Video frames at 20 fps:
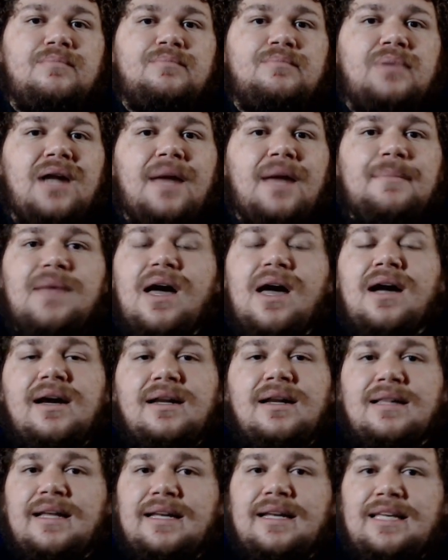But I'm not going
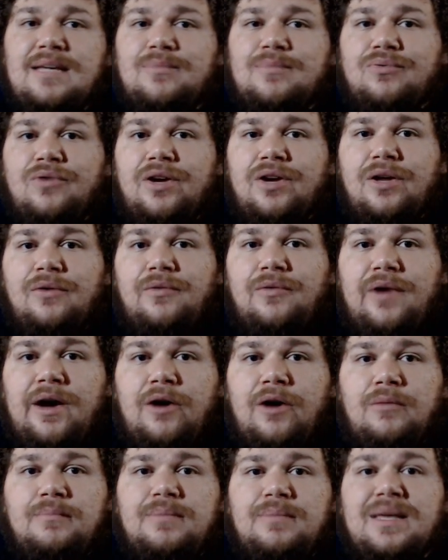to let it keep running
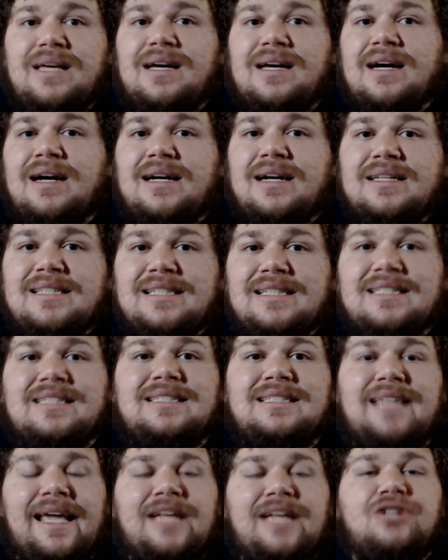around because it's a
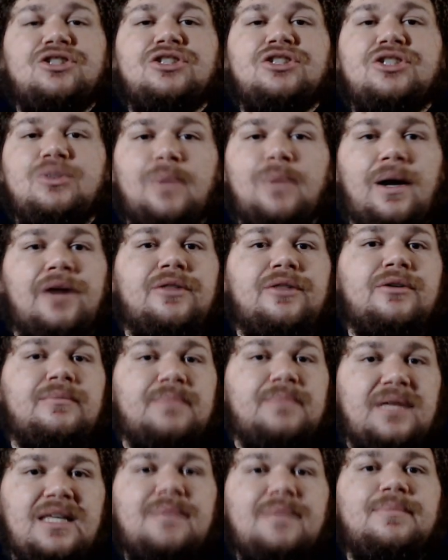danger to other
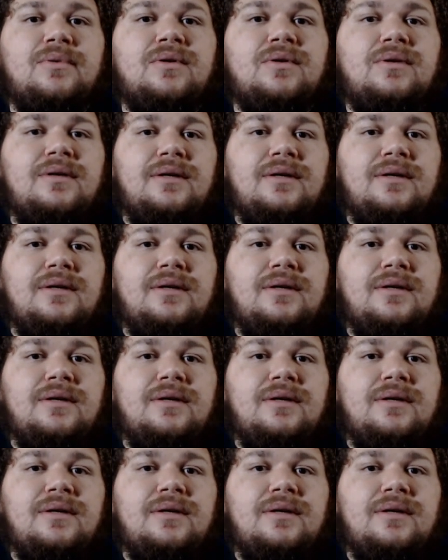people.